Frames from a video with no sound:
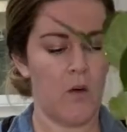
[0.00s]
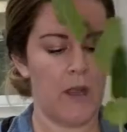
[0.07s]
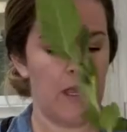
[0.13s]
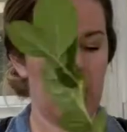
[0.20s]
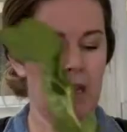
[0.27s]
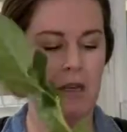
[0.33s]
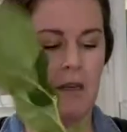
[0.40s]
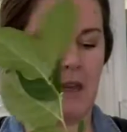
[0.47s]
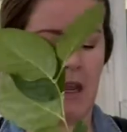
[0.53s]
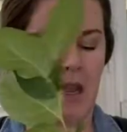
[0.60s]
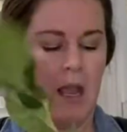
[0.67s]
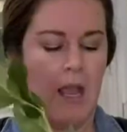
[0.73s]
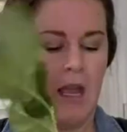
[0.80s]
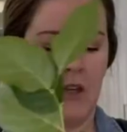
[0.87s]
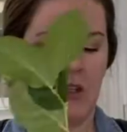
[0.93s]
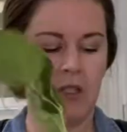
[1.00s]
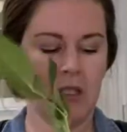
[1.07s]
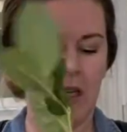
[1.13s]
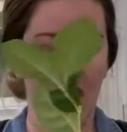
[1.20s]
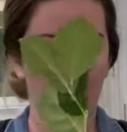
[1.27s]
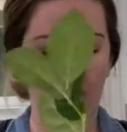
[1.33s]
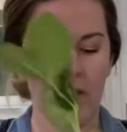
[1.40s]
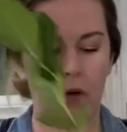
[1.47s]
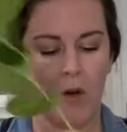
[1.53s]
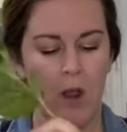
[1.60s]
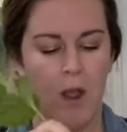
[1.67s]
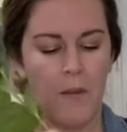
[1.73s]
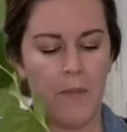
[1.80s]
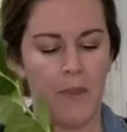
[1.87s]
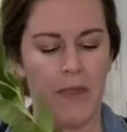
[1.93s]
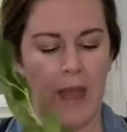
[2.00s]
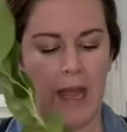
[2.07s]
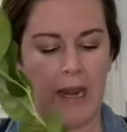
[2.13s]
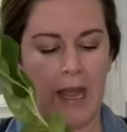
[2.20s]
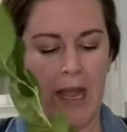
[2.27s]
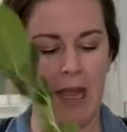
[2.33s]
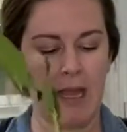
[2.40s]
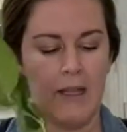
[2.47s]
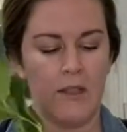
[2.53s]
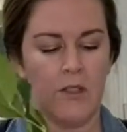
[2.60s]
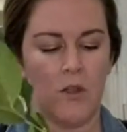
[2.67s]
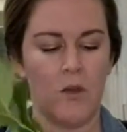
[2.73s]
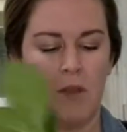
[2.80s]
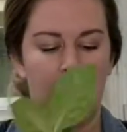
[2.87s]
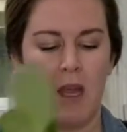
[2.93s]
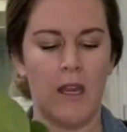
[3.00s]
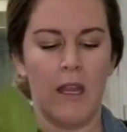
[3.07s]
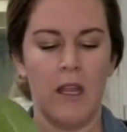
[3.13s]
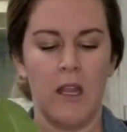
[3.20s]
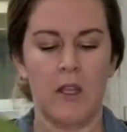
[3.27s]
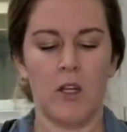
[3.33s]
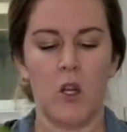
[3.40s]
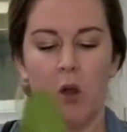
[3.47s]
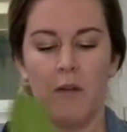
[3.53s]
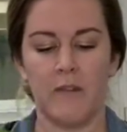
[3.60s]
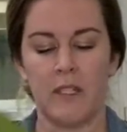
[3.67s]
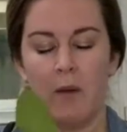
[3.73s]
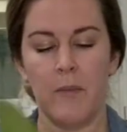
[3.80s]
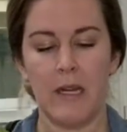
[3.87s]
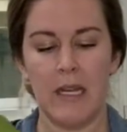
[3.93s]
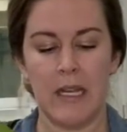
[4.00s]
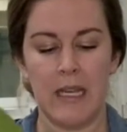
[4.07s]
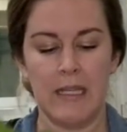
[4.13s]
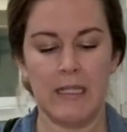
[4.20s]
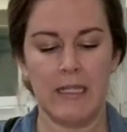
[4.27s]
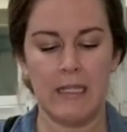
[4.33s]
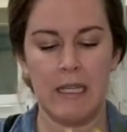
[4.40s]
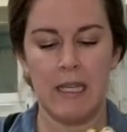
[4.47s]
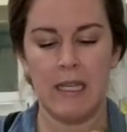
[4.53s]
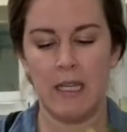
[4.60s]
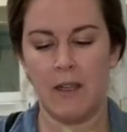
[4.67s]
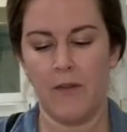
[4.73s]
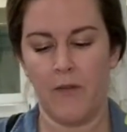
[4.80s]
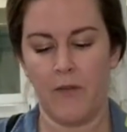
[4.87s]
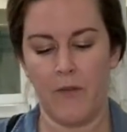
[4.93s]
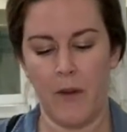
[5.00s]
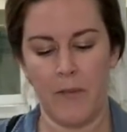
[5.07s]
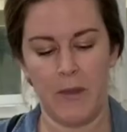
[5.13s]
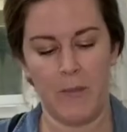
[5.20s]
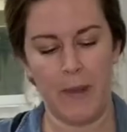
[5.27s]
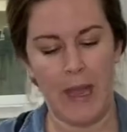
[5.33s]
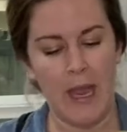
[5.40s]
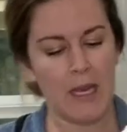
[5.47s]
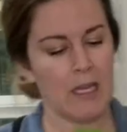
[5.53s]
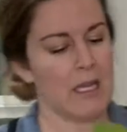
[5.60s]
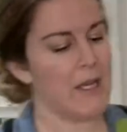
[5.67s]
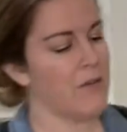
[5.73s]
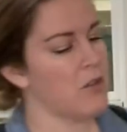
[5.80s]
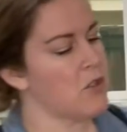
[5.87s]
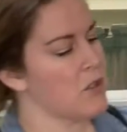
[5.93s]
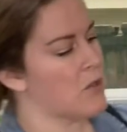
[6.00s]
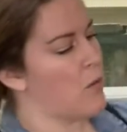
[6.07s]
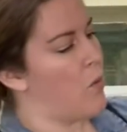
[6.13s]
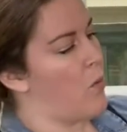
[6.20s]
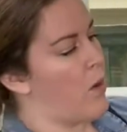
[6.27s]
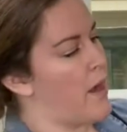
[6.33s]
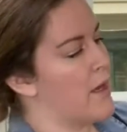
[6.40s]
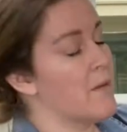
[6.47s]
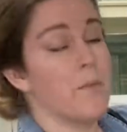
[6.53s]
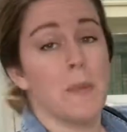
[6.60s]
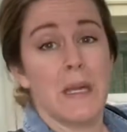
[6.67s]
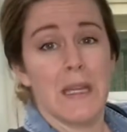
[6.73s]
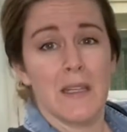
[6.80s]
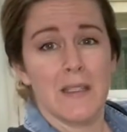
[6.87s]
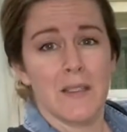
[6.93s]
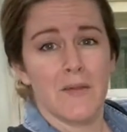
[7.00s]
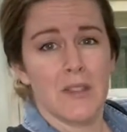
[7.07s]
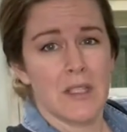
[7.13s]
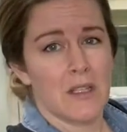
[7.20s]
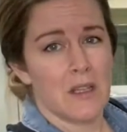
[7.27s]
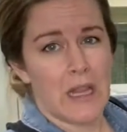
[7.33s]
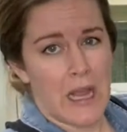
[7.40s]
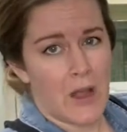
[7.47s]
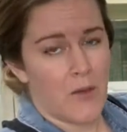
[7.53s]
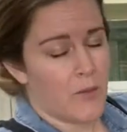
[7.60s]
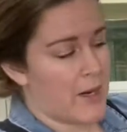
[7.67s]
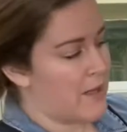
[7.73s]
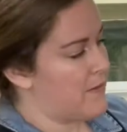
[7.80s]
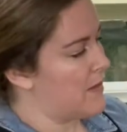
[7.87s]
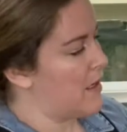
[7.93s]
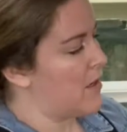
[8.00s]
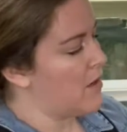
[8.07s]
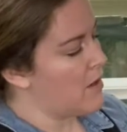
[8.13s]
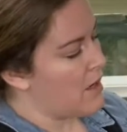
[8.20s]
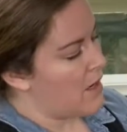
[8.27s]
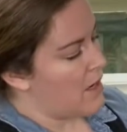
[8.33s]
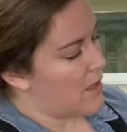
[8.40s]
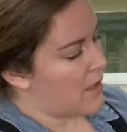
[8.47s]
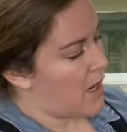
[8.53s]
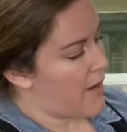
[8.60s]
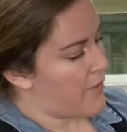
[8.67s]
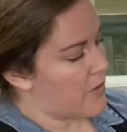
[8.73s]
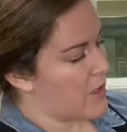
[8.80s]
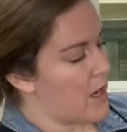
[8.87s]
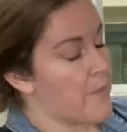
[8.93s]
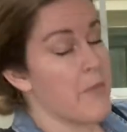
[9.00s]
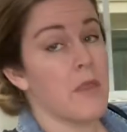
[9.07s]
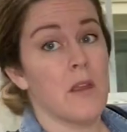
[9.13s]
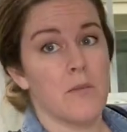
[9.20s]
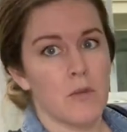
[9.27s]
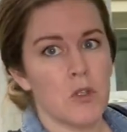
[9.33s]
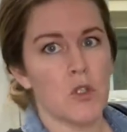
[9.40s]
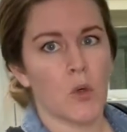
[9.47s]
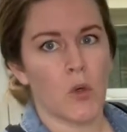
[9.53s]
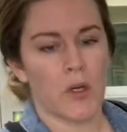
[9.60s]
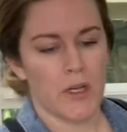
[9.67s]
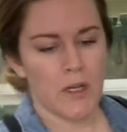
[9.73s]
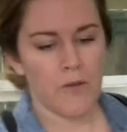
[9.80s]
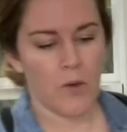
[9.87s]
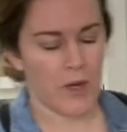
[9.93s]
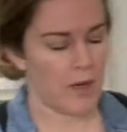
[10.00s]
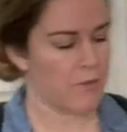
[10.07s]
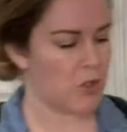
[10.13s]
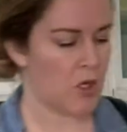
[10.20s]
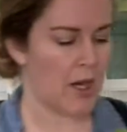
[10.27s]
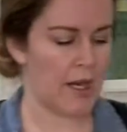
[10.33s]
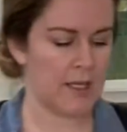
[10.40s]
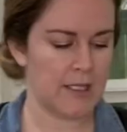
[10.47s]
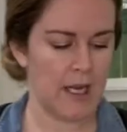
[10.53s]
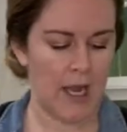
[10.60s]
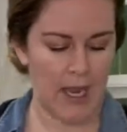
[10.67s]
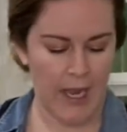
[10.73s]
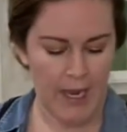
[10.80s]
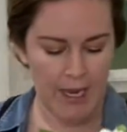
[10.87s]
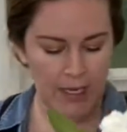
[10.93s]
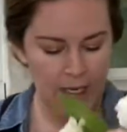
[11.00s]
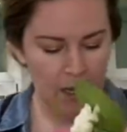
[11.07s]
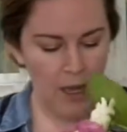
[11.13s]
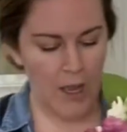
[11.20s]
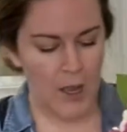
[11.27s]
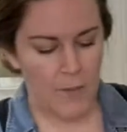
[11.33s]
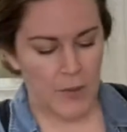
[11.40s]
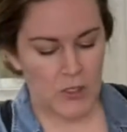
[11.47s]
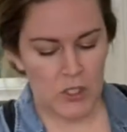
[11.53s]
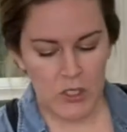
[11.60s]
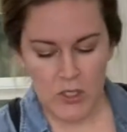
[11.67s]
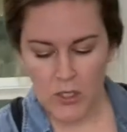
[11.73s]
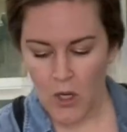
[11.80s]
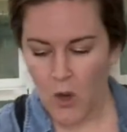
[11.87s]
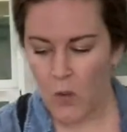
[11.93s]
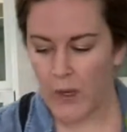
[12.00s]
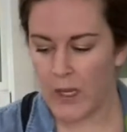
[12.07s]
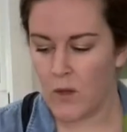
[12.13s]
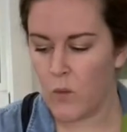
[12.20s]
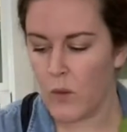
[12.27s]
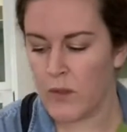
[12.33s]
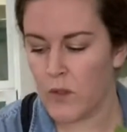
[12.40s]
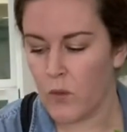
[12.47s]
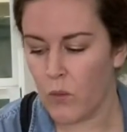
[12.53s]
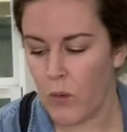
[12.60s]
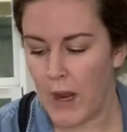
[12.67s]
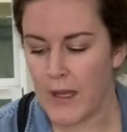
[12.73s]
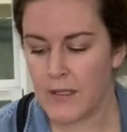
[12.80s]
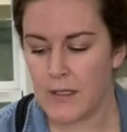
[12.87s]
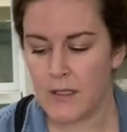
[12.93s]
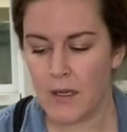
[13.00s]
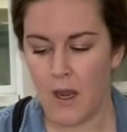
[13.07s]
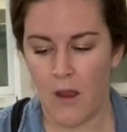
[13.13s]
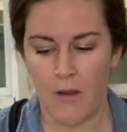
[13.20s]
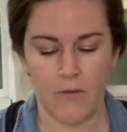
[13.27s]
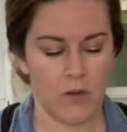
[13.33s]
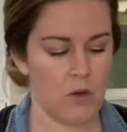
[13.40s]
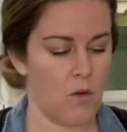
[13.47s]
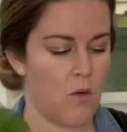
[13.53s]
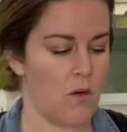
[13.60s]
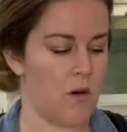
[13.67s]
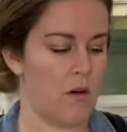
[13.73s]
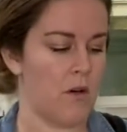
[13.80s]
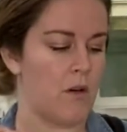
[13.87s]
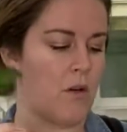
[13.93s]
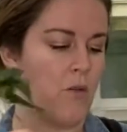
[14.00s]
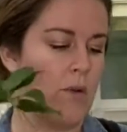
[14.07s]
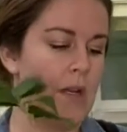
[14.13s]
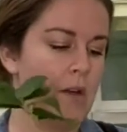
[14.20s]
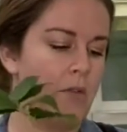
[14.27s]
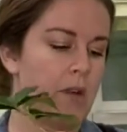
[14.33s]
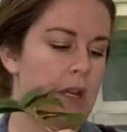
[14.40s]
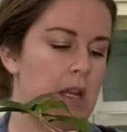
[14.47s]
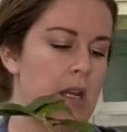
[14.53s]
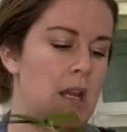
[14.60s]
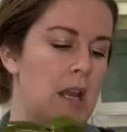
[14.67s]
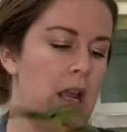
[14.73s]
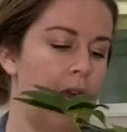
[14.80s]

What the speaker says: in and just cover up that egg so that, you know, if somebody is seeing it from the back, even just one piece of Salal right there covered up the majority of what I'm trying to hide. But just go in with the rest of your greenery